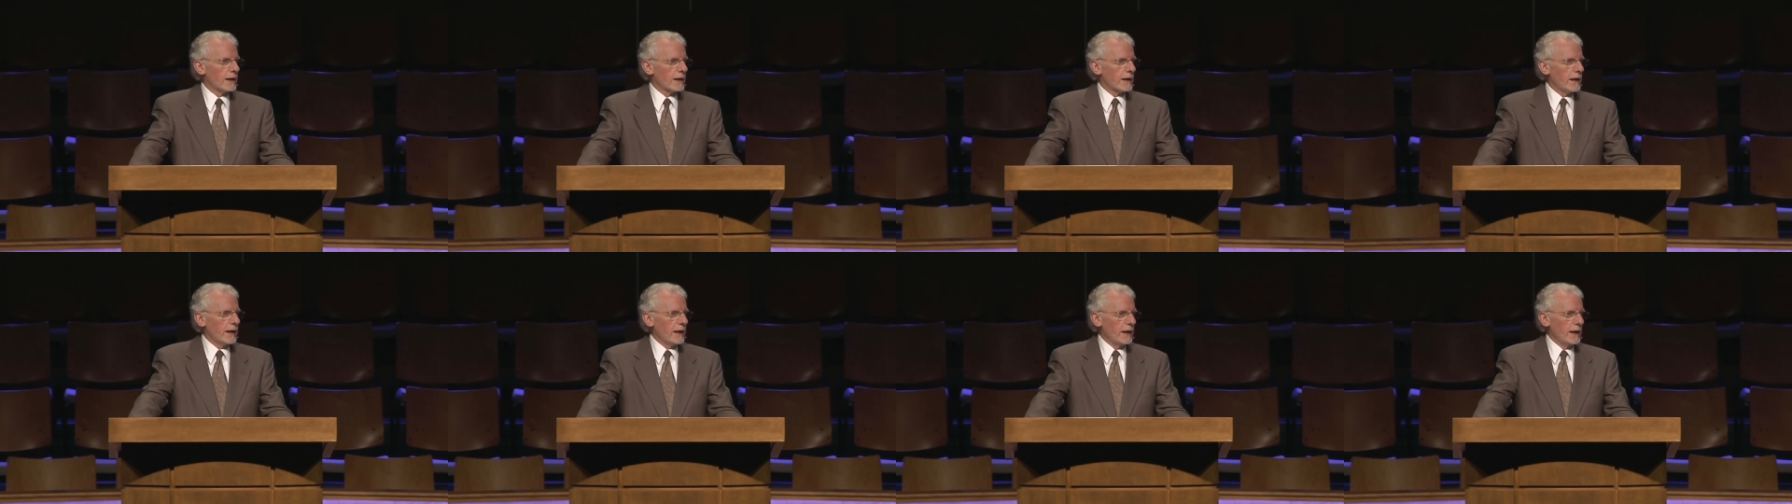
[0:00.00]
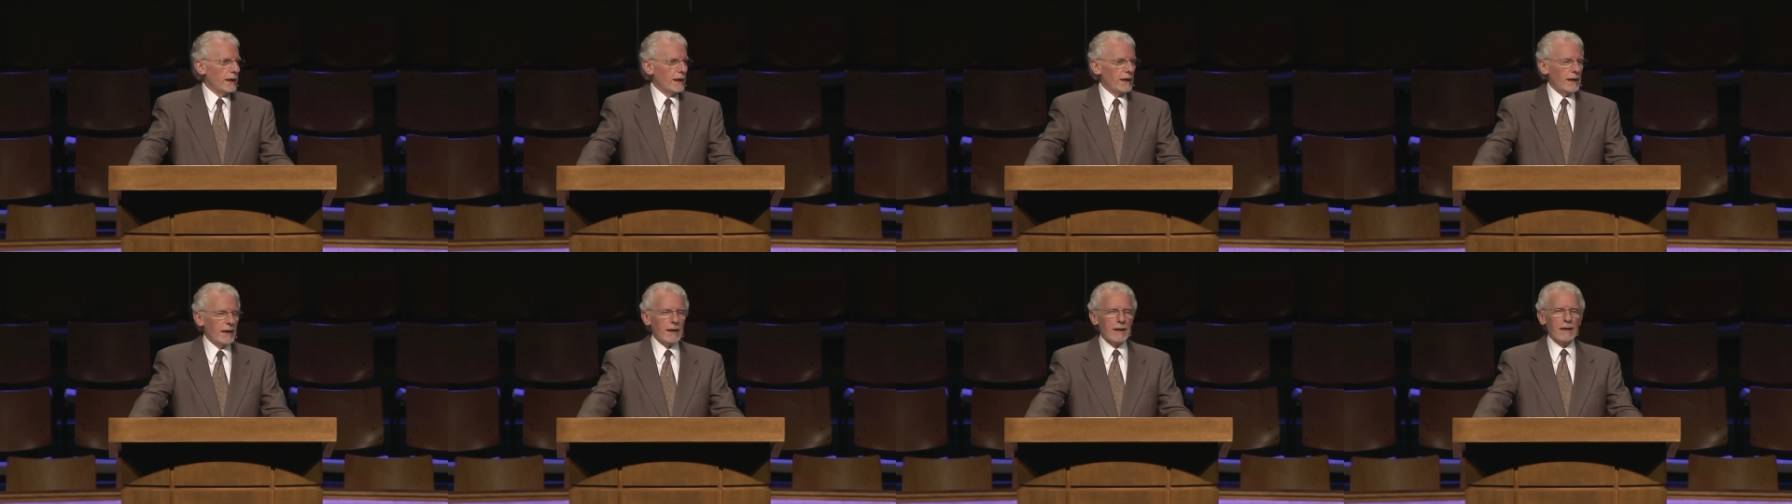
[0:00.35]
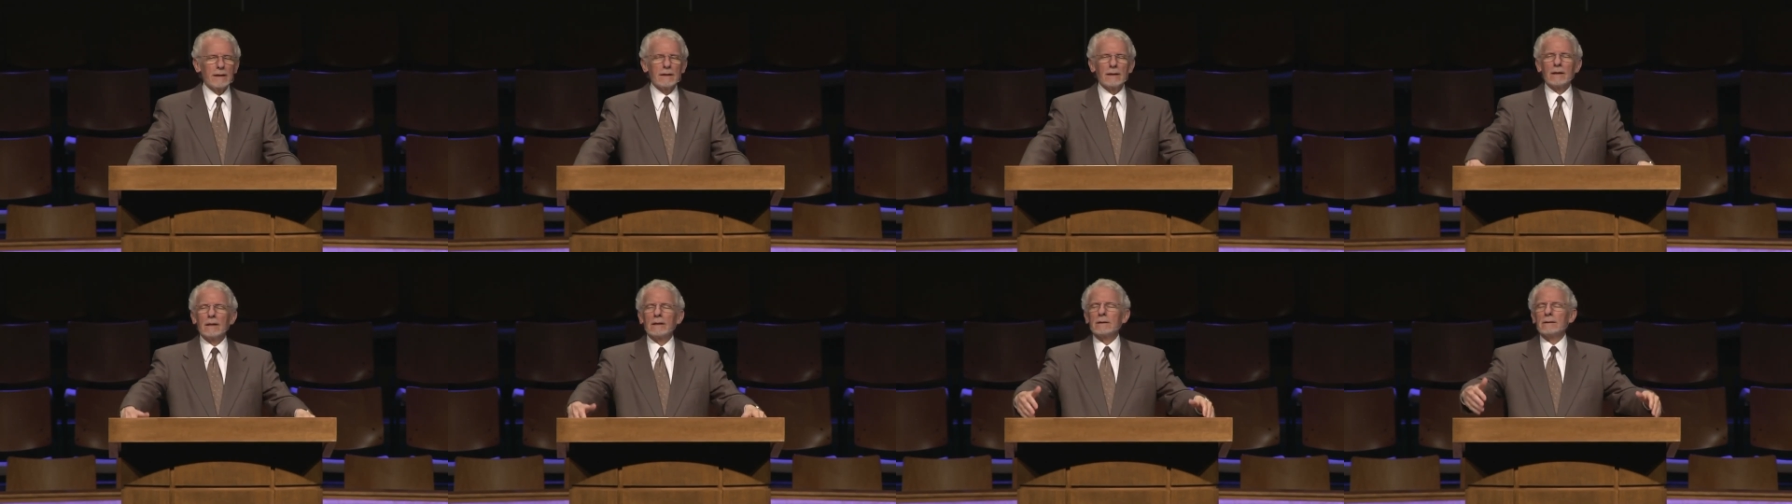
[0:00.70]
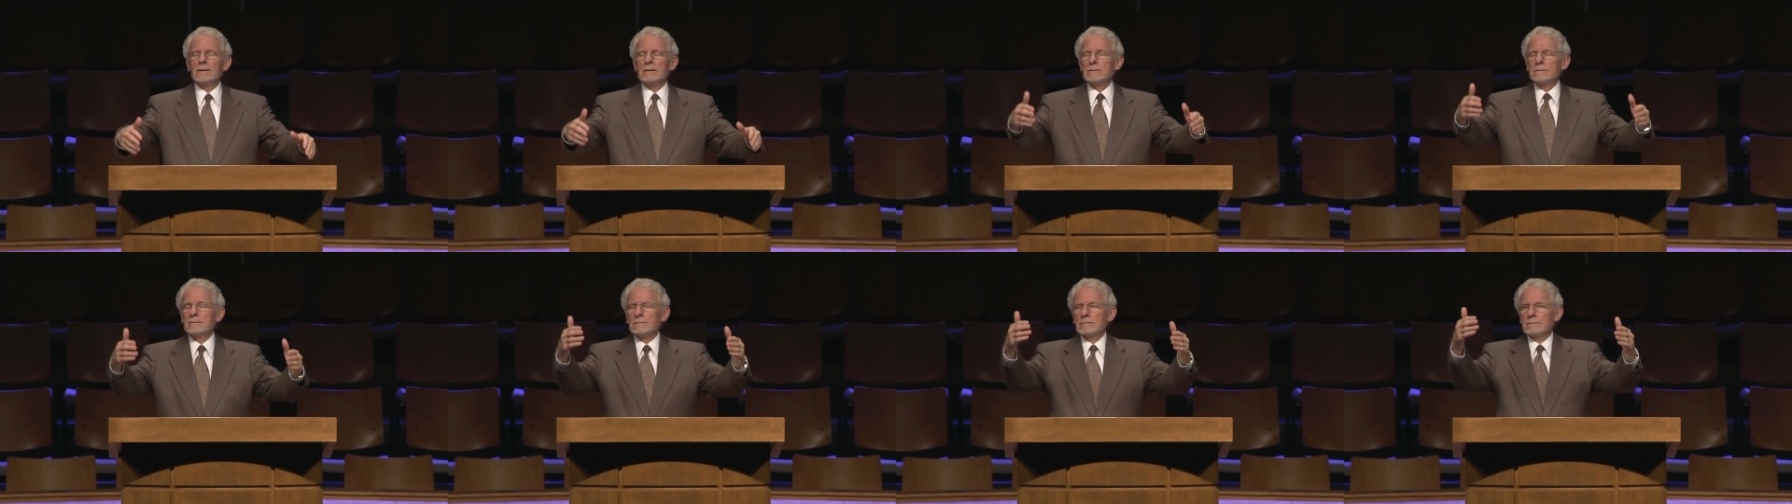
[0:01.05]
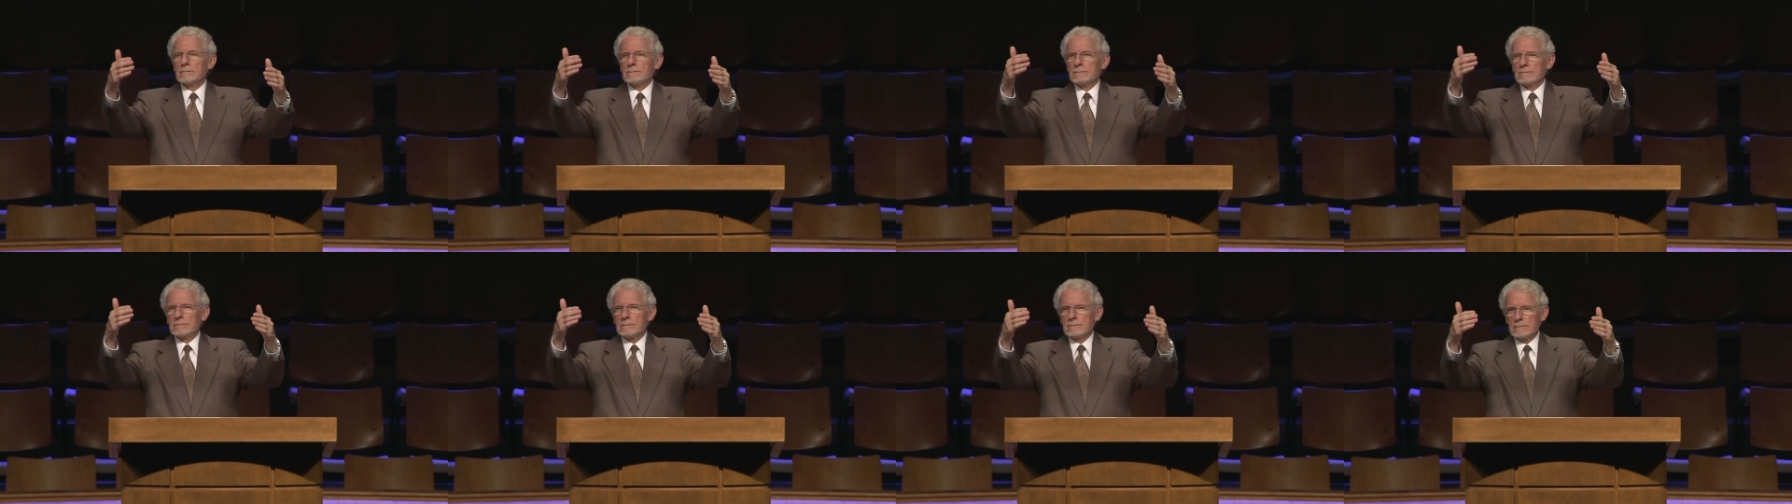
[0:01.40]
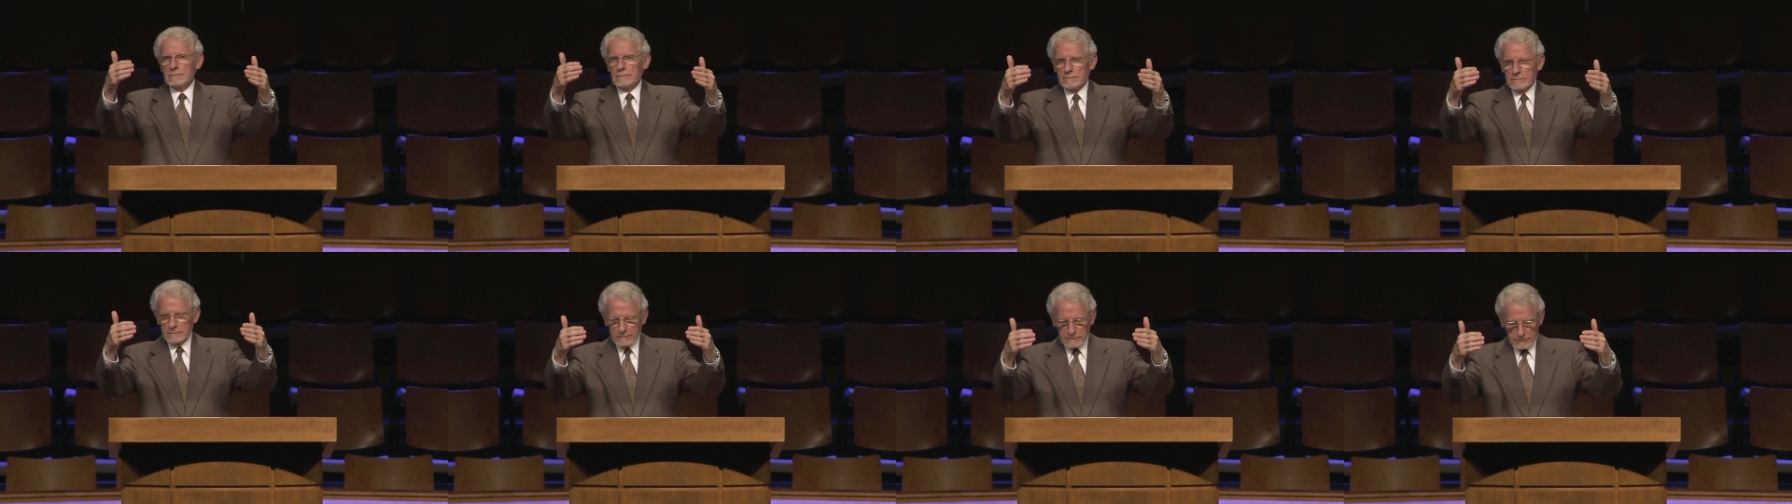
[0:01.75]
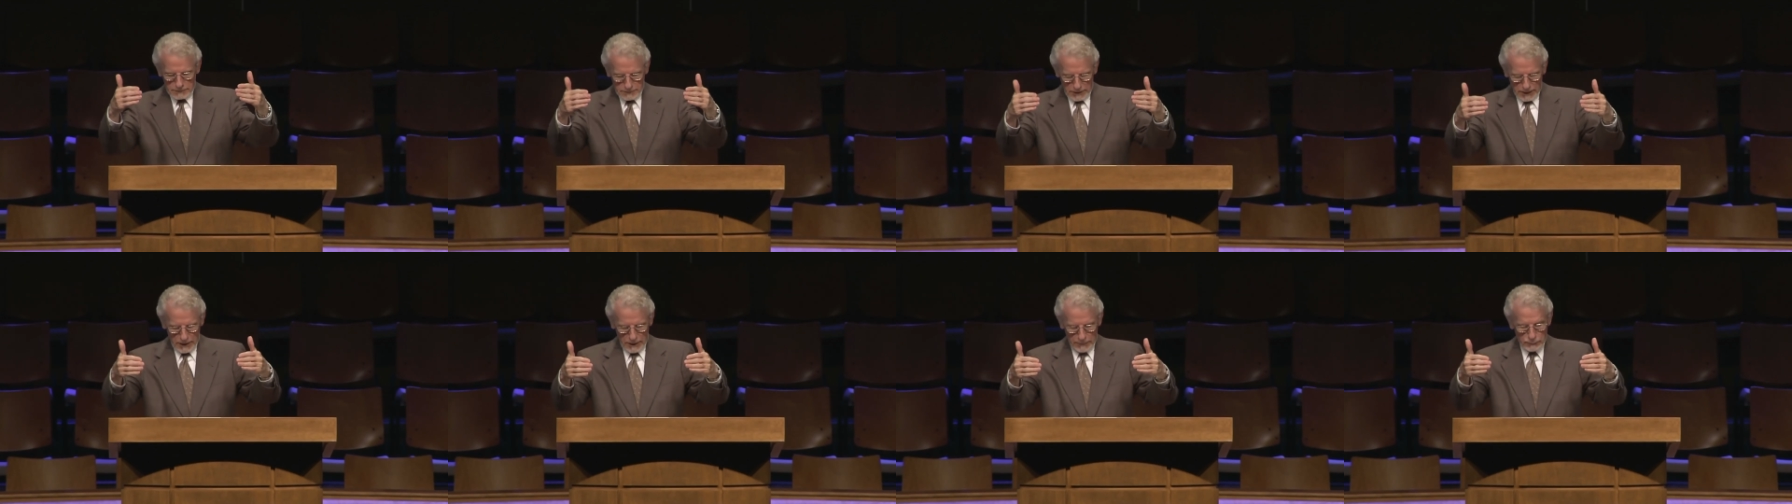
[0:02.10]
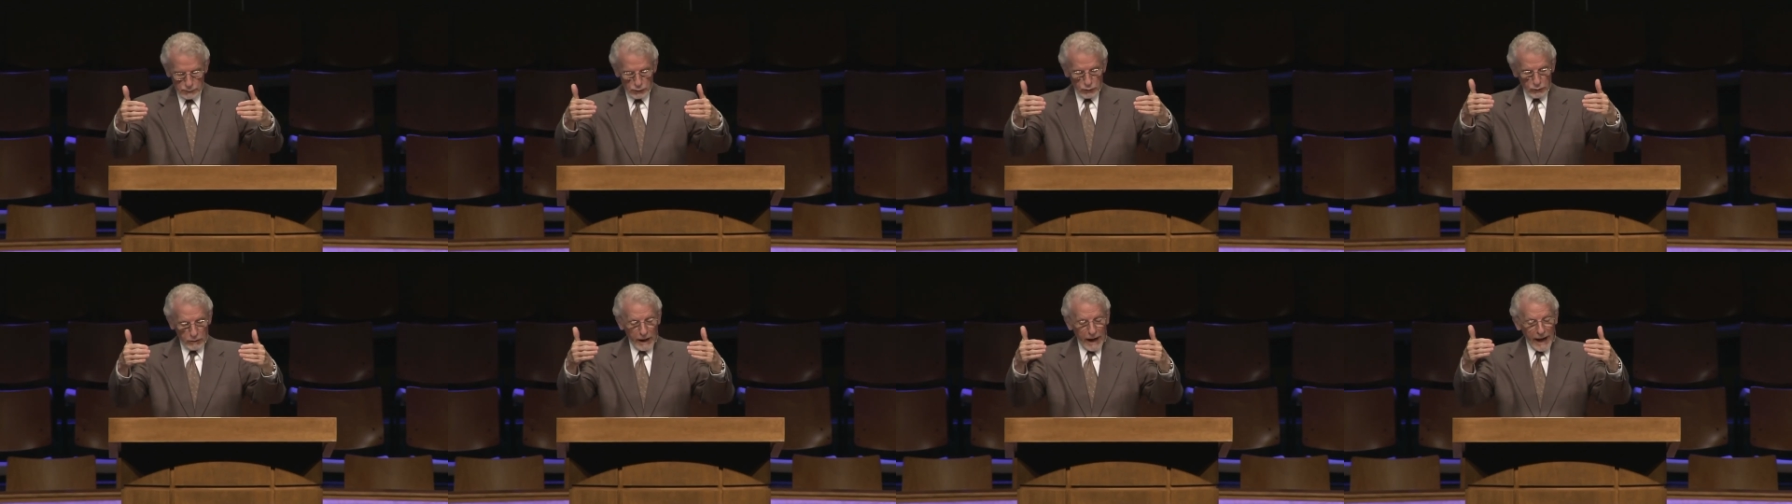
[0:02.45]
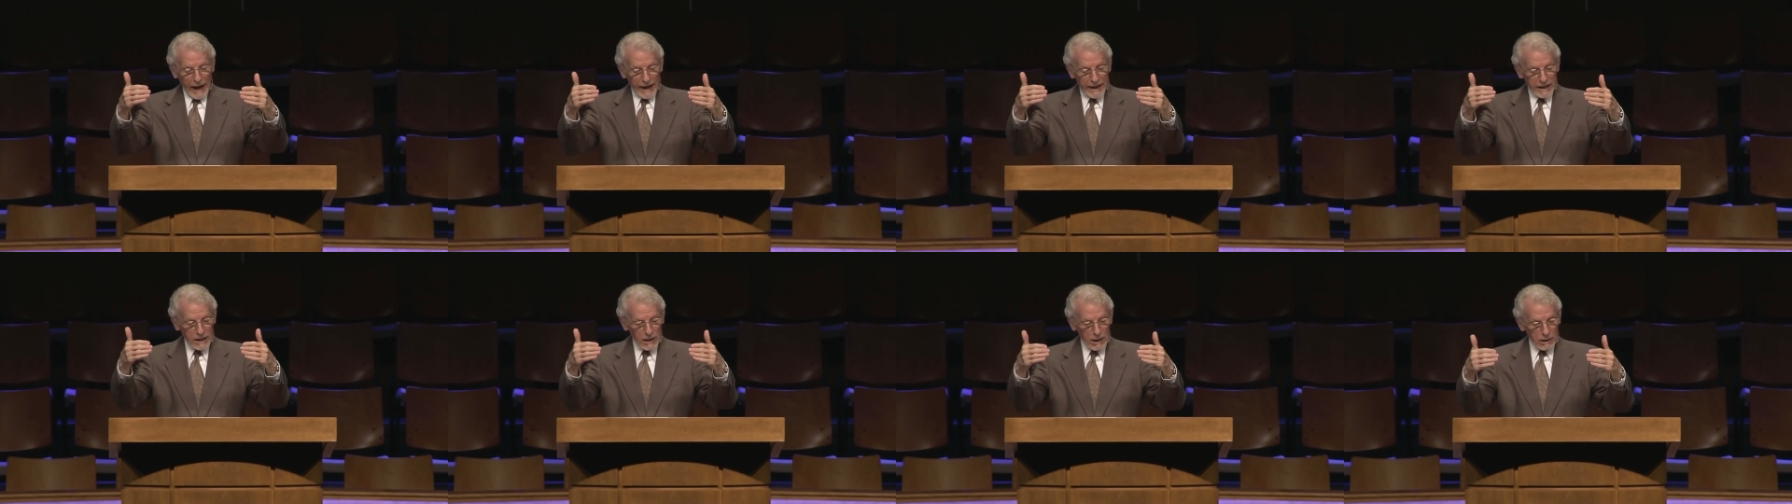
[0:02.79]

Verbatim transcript: can uh, keep track